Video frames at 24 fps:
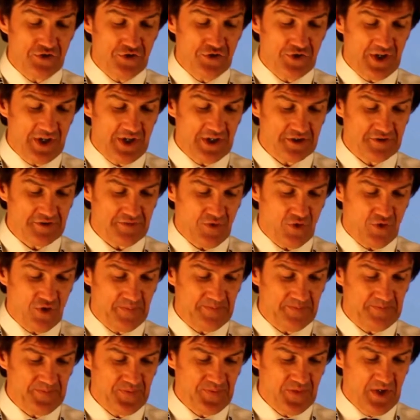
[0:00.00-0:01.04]
case
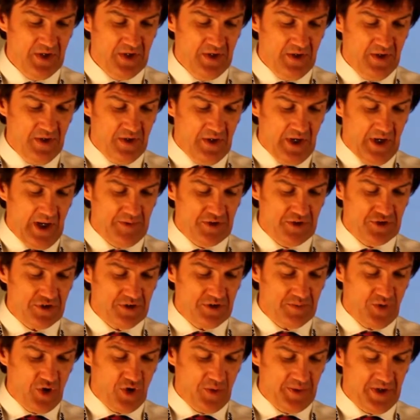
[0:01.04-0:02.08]
form. I'm just
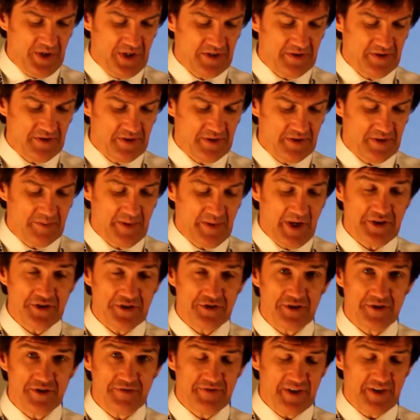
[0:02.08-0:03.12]
going to populate the
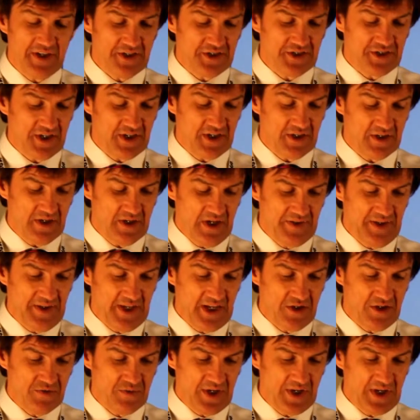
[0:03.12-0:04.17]
mandatory fields here and
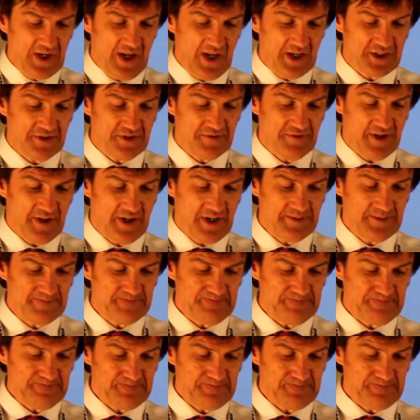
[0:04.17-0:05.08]
then reclassify,